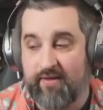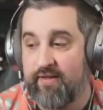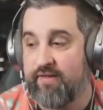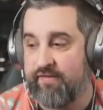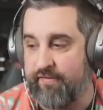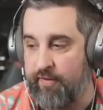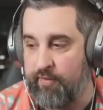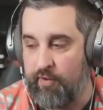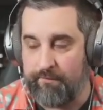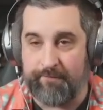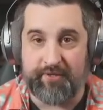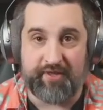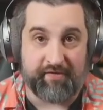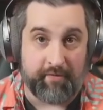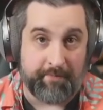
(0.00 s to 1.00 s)
So
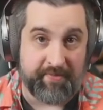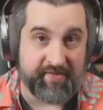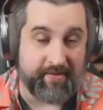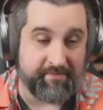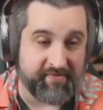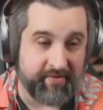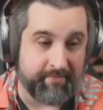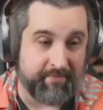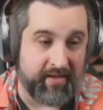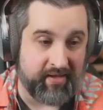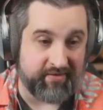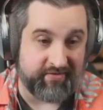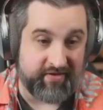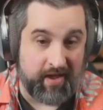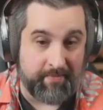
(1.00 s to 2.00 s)
hopefully this opens up some
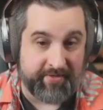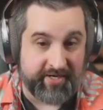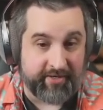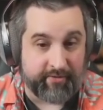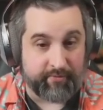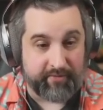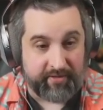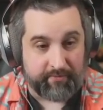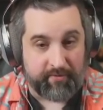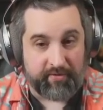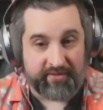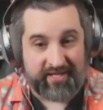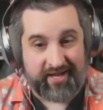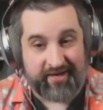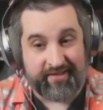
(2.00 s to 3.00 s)
Dominator reroll
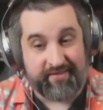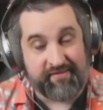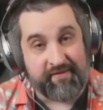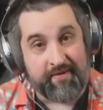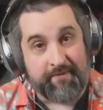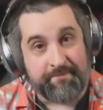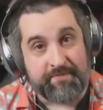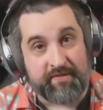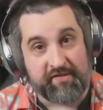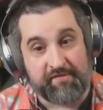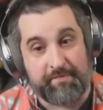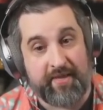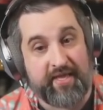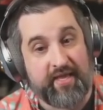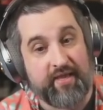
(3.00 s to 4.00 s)
lines.
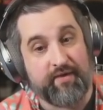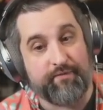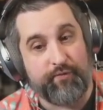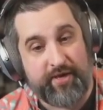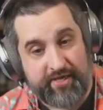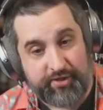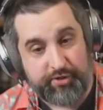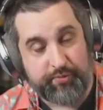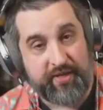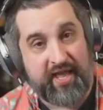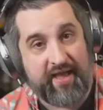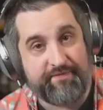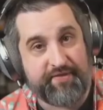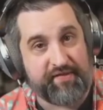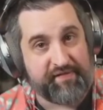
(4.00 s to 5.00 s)
Speaking of which, we
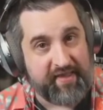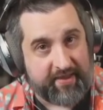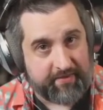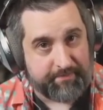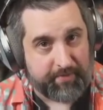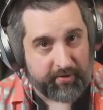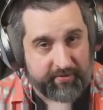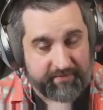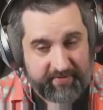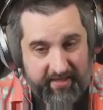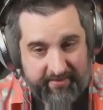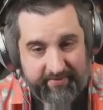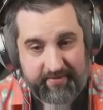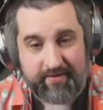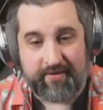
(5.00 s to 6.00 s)
have the second part of
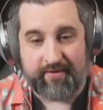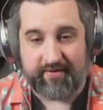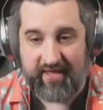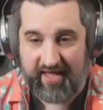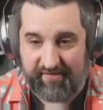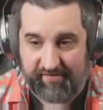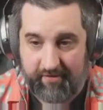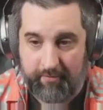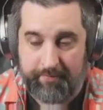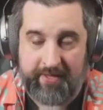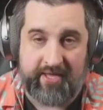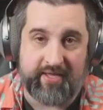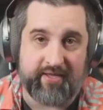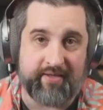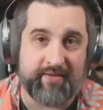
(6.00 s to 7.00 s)
that,
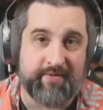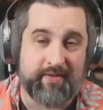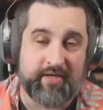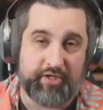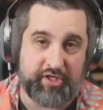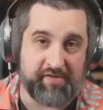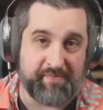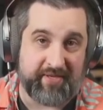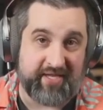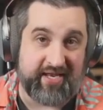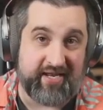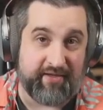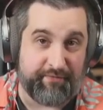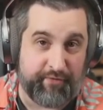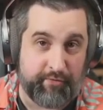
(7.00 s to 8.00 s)
Cassiopeia. She's been
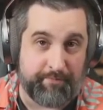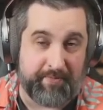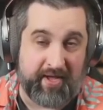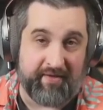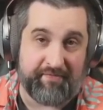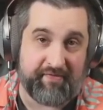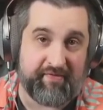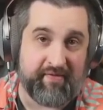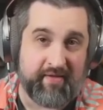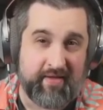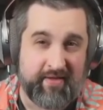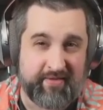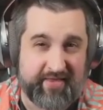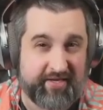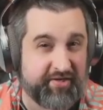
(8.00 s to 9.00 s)
getting a few buffs.
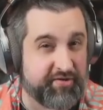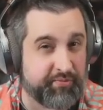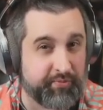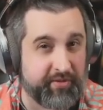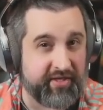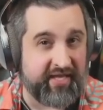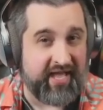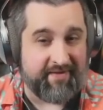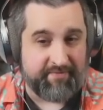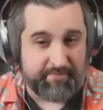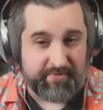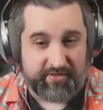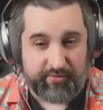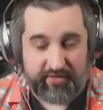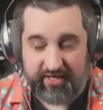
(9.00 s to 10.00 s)
They just really haven't
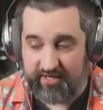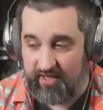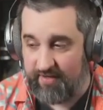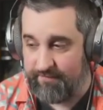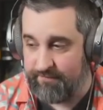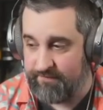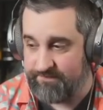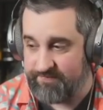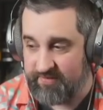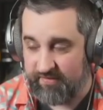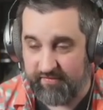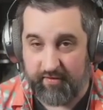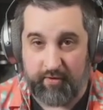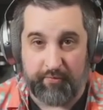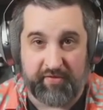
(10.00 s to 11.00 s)
been doing enough.
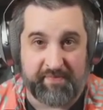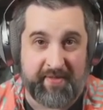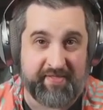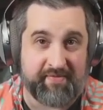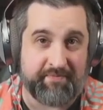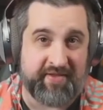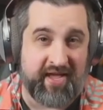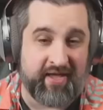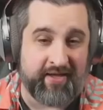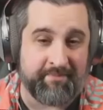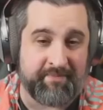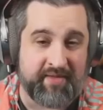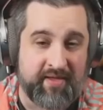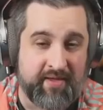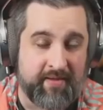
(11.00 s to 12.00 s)
So we spent some
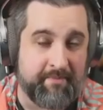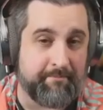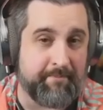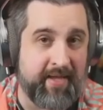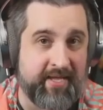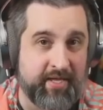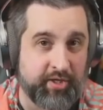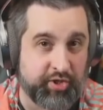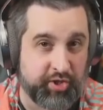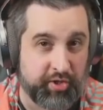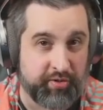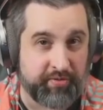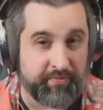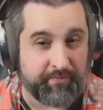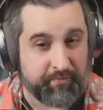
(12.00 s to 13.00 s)
time making
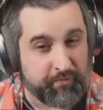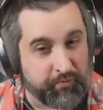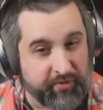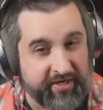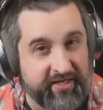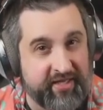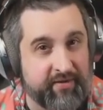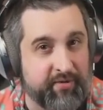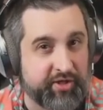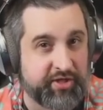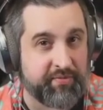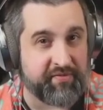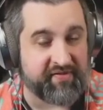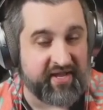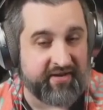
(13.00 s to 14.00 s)
sure really what
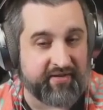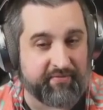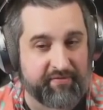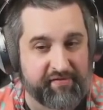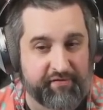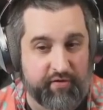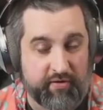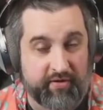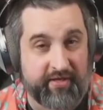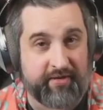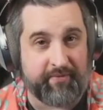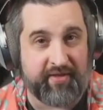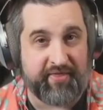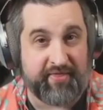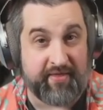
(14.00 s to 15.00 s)
she was kind of struggling
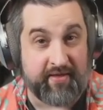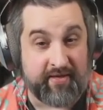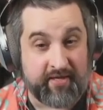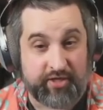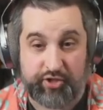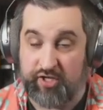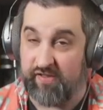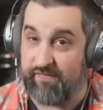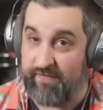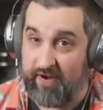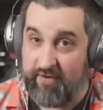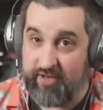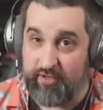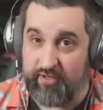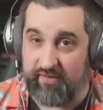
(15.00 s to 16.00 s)
with. She's
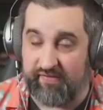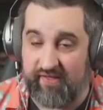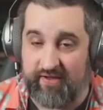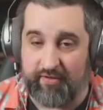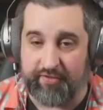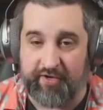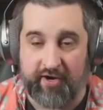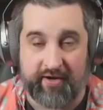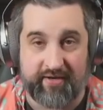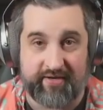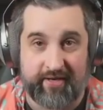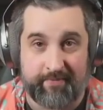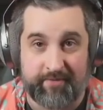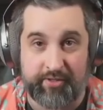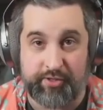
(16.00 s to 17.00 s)
very good at single target
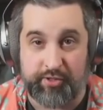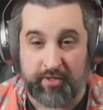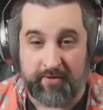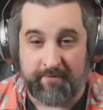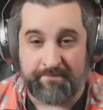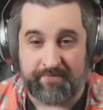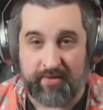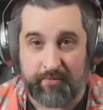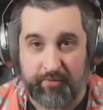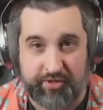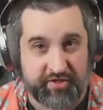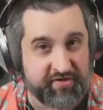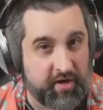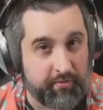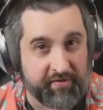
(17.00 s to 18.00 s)
damage, which
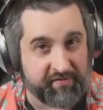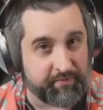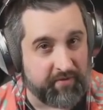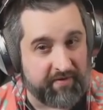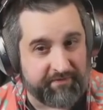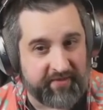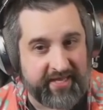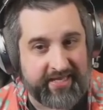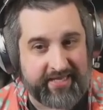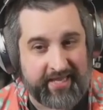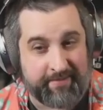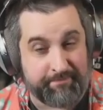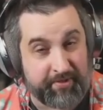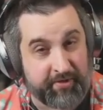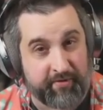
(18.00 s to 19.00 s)
is always rough late
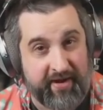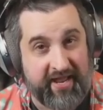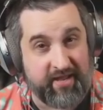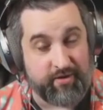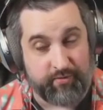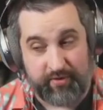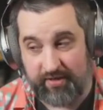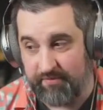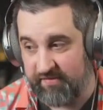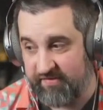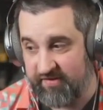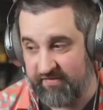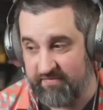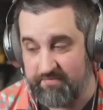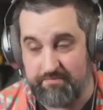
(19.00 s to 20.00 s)
game, but her AoE was
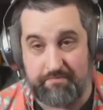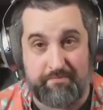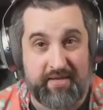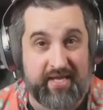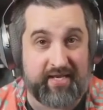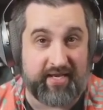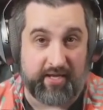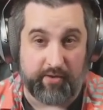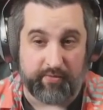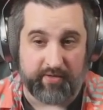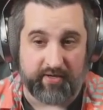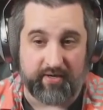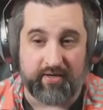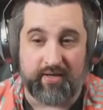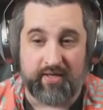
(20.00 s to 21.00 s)
just
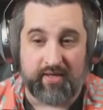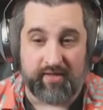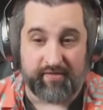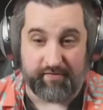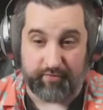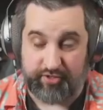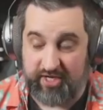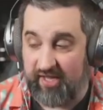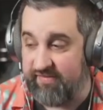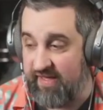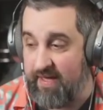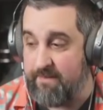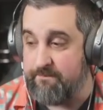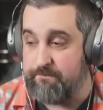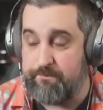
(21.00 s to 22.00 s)
mediocre. So she gets
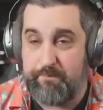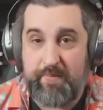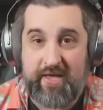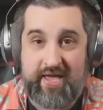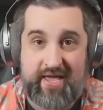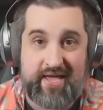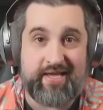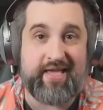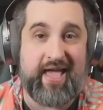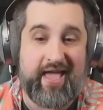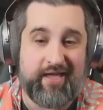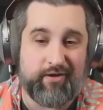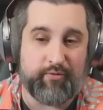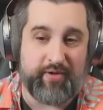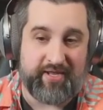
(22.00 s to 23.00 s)
a big
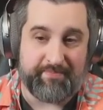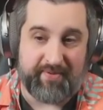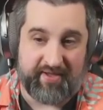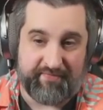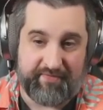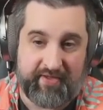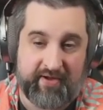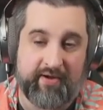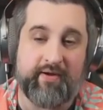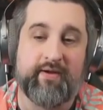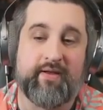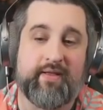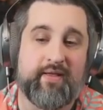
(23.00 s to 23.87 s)
AoE buff here.